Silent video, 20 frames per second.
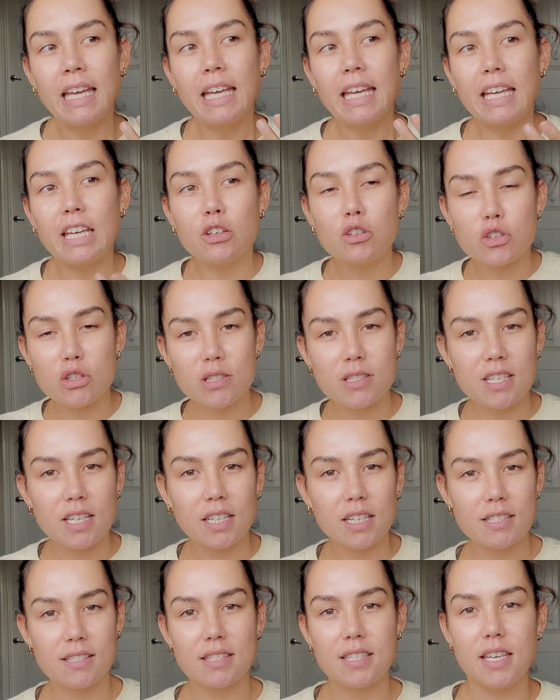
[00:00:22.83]

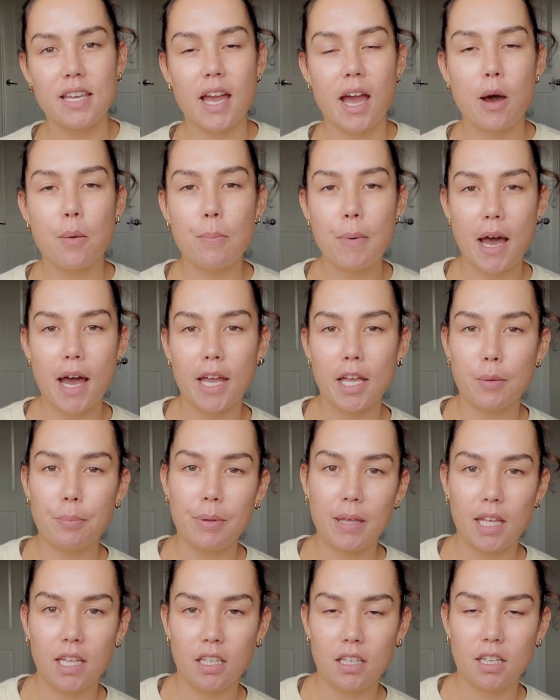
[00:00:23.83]
interesting to see how my
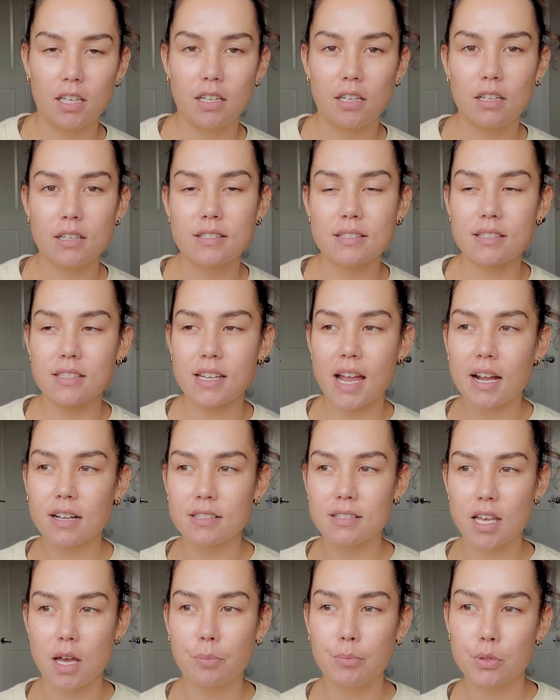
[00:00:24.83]
opinion
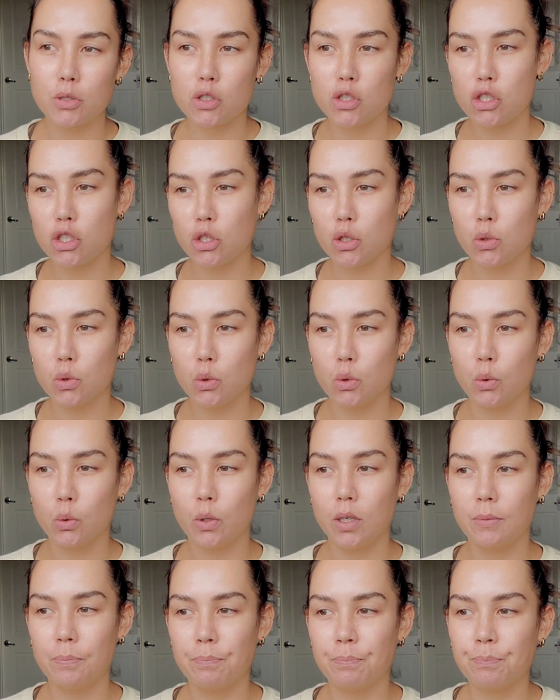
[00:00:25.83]
stacks up
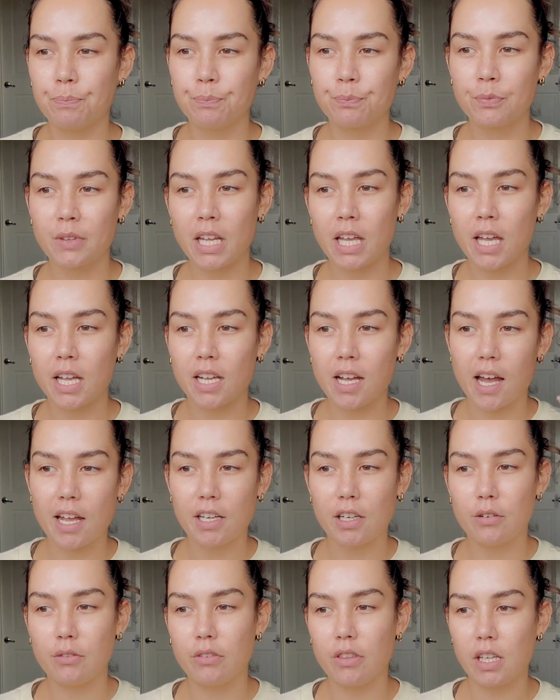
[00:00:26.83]
to
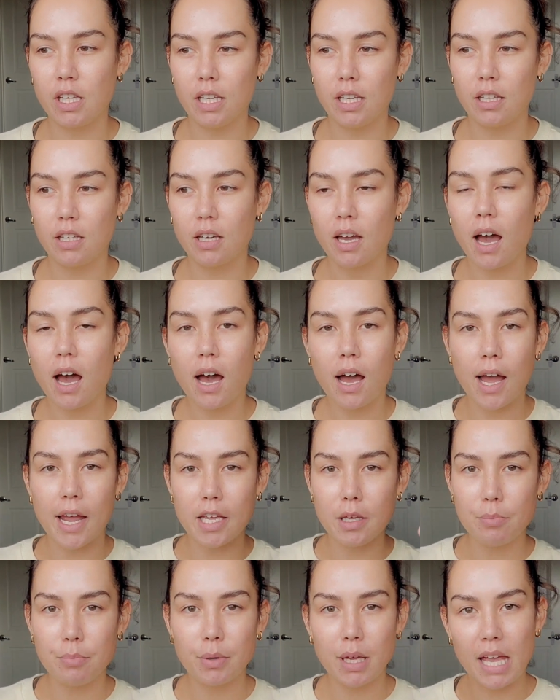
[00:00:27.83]
kind of the
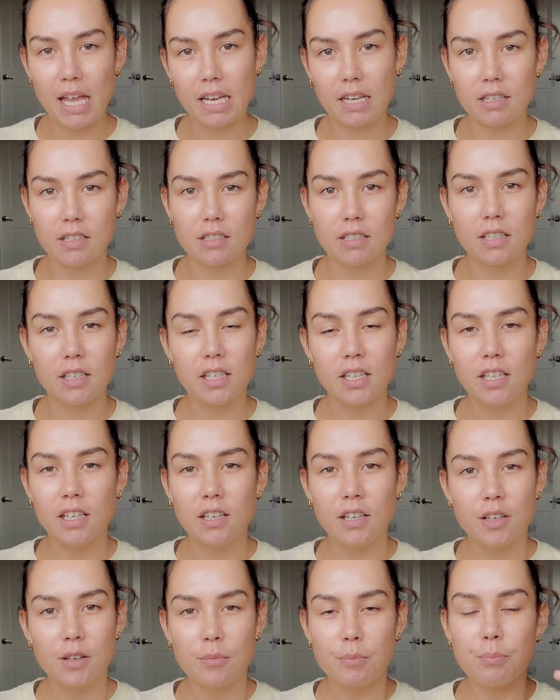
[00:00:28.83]
hype and
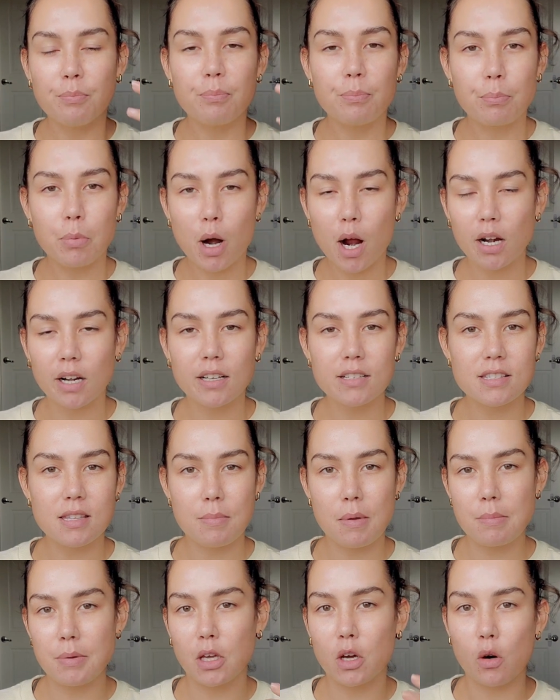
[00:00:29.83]
products that
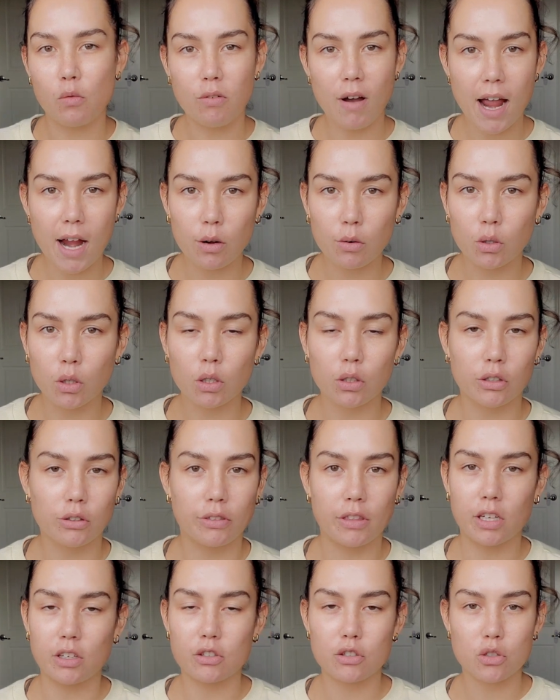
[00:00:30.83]
maybe go viral or
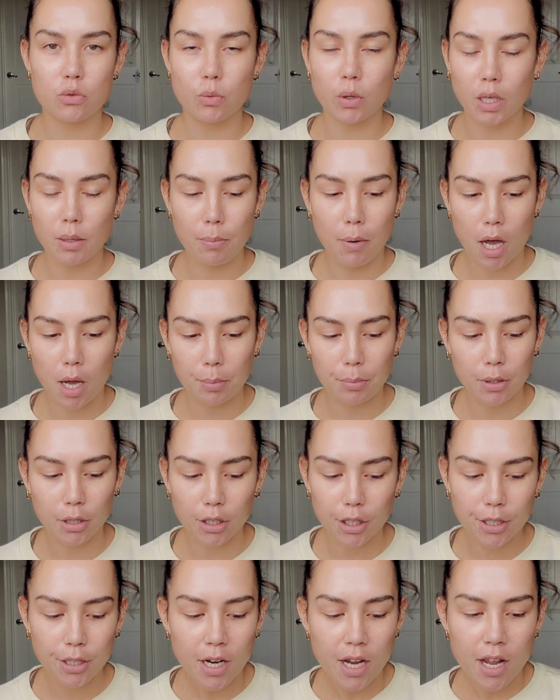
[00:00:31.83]
that are just really
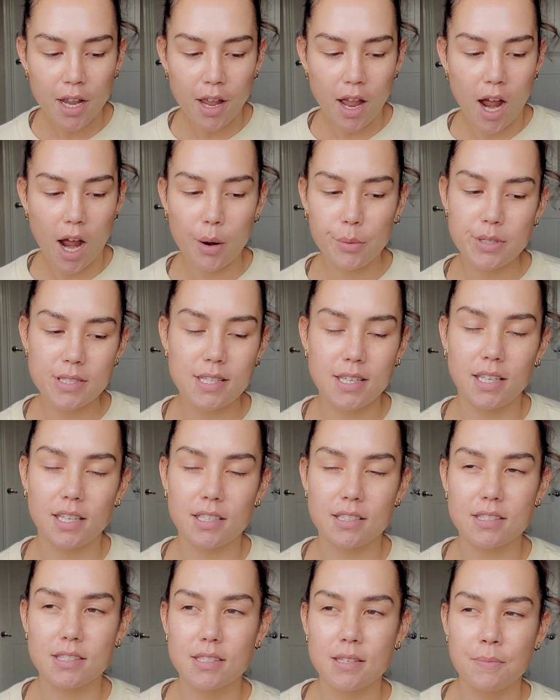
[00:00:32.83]
popular. I always think
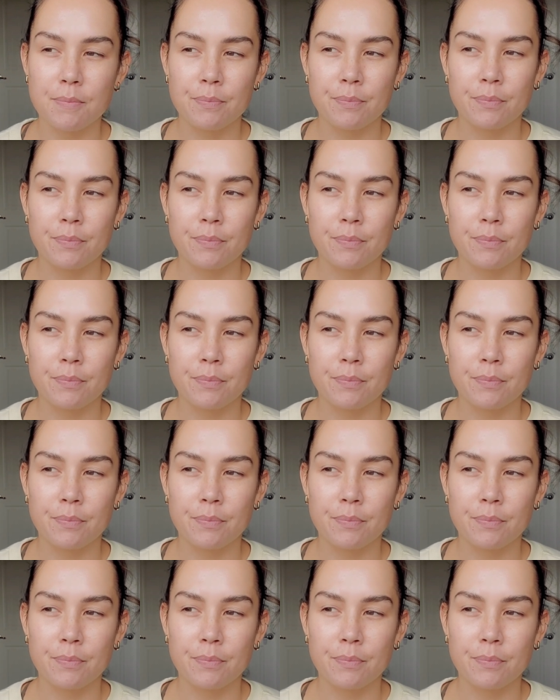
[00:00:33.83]
it's